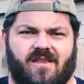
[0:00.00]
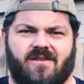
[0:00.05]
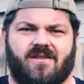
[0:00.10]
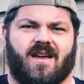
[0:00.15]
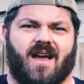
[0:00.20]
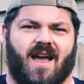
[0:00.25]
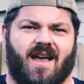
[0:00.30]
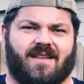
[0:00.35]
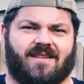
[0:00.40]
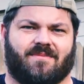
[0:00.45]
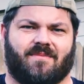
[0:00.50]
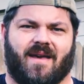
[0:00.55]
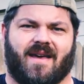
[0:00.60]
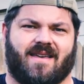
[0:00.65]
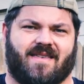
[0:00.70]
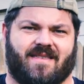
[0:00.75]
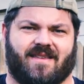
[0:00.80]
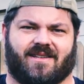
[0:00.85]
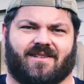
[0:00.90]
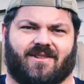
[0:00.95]
You guys
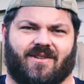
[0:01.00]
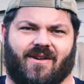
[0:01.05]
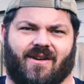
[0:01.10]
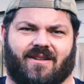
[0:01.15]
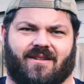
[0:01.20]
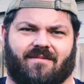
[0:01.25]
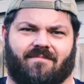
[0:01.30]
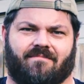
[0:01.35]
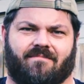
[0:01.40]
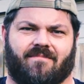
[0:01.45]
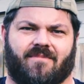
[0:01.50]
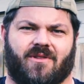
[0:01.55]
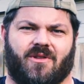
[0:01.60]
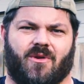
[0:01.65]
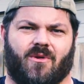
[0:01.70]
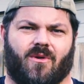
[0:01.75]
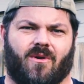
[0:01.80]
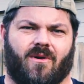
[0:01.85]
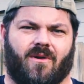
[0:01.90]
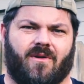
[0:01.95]
make this awesome.
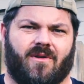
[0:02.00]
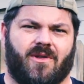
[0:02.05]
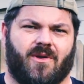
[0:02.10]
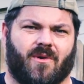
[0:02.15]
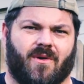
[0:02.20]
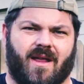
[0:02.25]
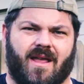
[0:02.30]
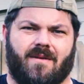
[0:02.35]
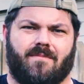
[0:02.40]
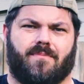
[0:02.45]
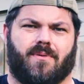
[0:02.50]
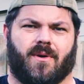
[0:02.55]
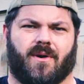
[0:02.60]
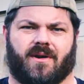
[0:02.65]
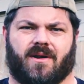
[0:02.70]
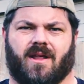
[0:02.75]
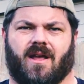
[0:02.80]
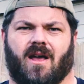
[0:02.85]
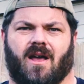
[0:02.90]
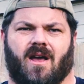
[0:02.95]
Your
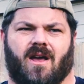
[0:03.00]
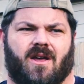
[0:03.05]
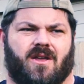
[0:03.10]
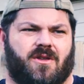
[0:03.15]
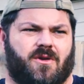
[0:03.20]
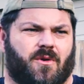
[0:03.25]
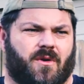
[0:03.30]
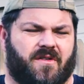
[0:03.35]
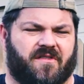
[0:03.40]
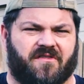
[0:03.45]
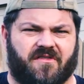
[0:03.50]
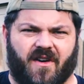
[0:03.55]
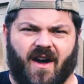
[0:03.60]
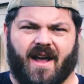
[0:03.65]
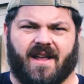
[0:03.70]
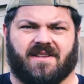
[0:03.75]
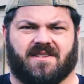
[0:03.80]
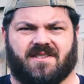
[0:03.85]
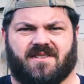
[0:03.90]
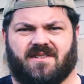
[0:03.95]
input, your
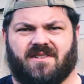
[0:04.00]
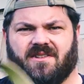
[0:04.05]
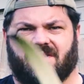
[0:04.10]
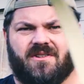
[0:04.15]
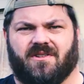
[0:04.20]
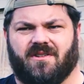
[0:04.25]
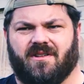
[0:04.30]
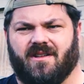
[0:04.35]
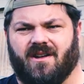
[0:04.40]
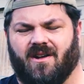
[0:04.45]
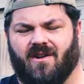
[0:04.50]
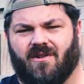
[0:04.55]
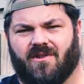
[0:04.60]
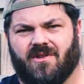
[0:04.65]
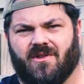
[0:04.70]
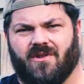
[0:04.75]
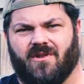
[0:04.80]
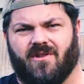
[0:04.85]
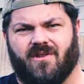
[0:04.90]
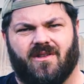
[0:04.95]
advice,
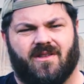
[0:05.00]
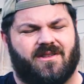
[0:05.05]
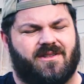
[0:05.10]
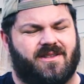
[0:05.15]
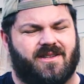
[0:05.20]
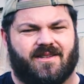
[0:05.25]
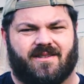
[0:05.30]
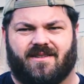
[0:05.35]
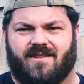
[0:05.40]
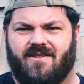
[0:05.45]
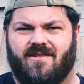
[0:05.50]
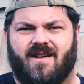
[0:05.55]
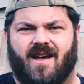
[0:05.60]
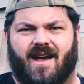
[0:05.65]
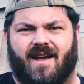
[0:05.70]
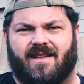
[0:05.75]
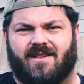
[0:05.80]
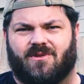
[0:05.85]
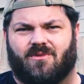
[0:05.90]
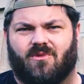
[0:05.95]
you
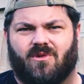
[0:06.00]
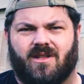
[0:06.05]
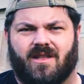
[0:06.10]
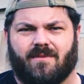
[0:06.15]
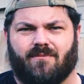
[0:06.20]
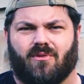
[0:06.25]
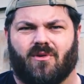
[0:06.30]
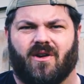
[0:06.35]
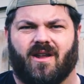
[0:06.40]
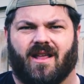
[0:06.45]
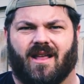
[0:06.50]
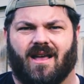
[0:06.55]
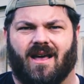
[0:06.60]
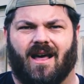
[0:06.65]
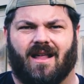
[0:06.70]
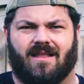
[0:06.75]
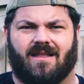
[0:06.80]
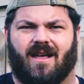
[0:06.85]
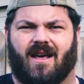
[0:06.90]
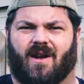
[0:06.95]
guys really bring
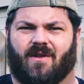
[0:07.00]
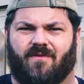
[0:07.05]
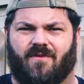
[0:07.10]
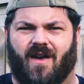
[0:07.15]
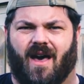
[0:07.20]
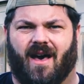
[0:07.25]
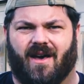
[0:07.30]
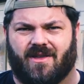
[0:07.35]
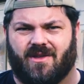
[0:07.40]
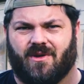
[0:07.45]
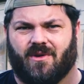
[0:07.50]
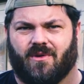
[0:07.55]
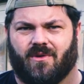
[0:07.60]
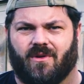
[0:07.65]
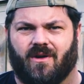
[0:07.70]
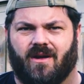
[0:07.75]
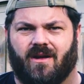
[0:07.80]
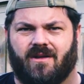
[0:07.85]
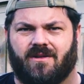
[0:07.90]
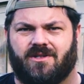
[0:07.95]
a lot of
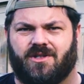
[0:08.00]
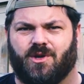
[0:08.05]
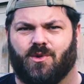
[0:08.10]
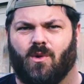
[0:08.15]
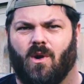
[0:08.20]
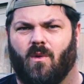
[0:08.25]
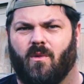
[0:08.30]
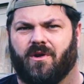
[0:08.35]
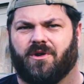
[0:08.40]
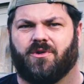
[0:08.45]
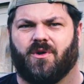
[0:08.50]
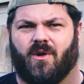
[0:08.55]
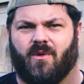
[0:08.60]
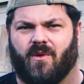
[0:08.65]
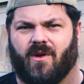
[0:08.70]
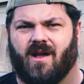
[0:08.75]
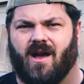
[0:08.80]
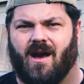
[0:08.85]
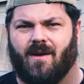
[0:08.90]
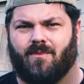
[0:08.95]
value to what we're
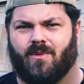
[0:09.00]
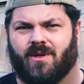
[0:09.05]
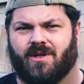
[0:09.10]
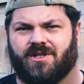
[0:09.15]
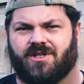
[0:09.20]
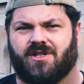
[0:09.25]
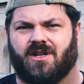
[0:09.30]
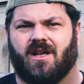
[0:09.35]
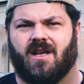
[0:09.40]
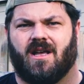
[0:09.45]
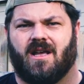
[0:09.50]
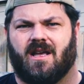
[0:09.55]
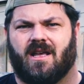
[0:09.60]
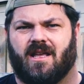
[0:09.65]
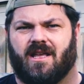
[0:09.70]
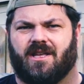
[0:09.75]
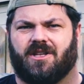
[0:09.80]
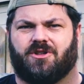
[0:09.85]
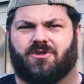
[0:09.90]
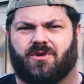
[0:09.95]
trying to accomplish
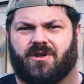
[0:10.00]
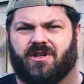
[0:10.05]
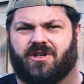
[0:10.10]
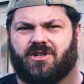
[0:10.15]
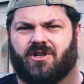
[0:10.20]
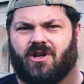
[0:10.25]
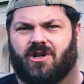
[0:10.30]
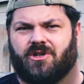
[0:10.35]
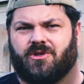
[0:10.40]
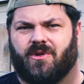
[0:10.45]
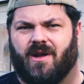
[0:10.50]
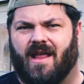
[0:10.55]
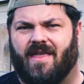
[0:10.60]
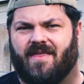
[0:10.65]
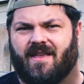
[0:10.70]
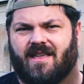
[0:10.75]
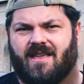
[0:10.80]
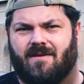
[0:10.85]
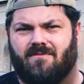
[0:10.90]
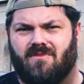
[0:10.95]
in traditional archery,
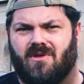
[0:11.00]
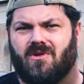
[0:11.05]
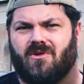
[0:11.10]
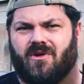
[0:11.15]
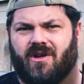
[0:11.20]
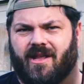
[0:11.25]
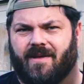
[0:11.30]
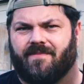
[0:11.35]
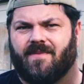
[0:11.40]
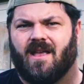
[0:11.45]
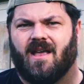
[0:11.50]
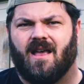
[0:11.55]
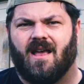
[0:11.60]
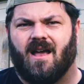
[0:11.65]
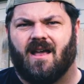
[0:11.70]
in the community.